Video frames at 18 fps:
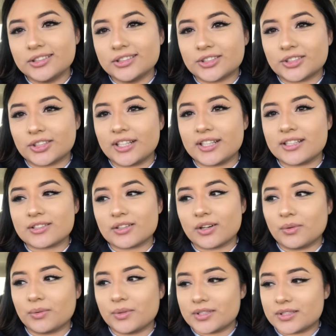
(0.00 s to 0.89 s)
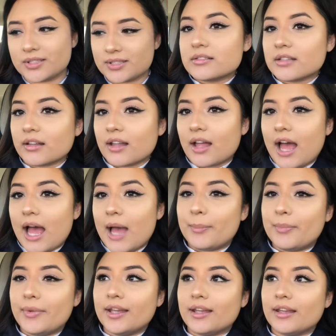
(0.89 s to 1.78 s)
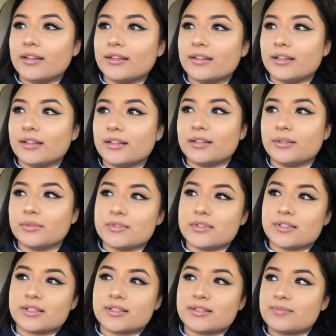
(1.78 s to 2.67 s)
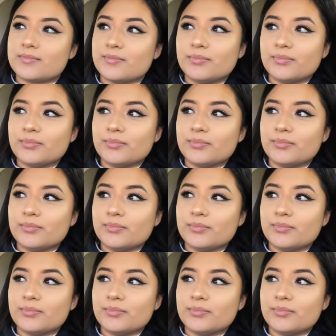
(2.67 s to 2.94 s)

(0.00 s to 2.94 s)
street so it was so that happened and it was